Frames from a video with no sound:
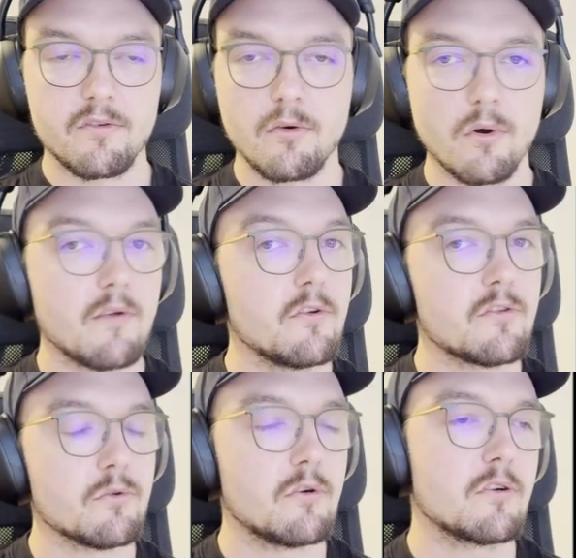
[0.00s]
So every
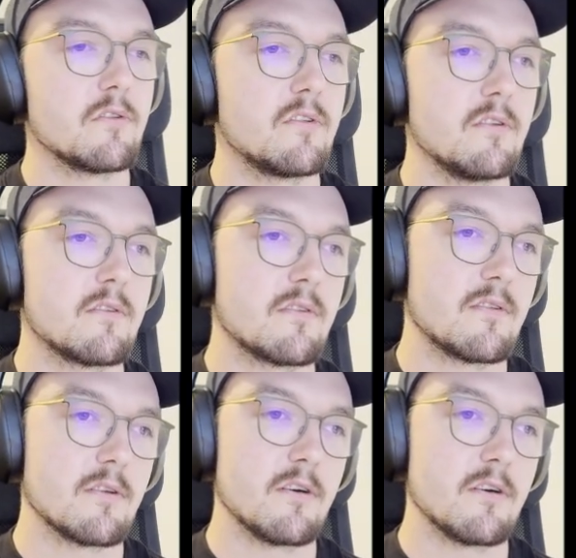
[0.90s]
store consists